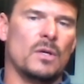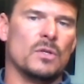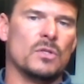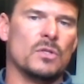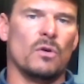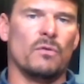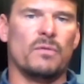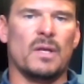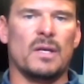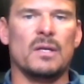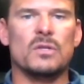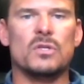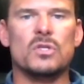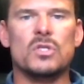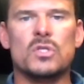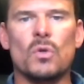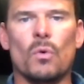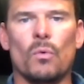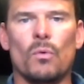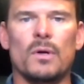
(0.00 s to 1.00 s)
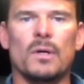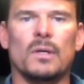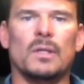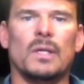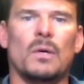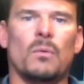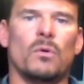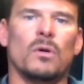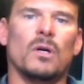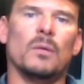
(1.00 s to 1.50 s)
So if they
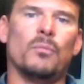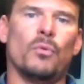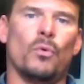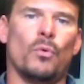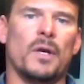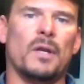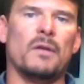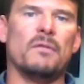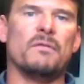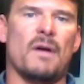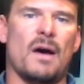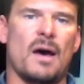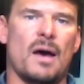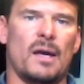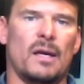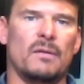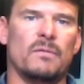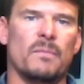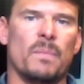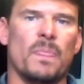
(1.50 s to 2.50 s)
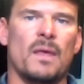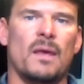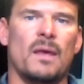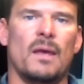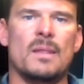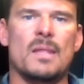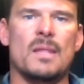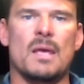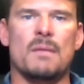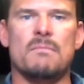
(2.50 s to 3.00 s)
historically were a 0.5
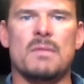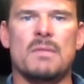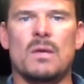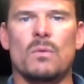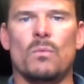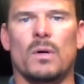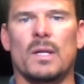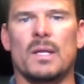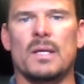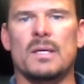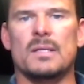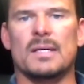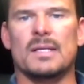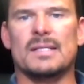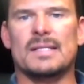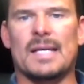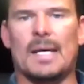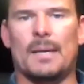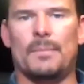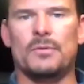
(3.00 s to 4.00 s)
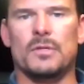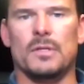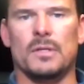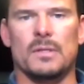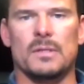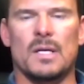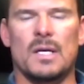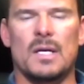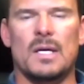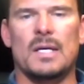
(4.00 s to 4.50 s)
and they meet one of these
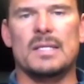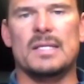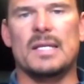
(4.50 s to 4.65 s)
exceptions,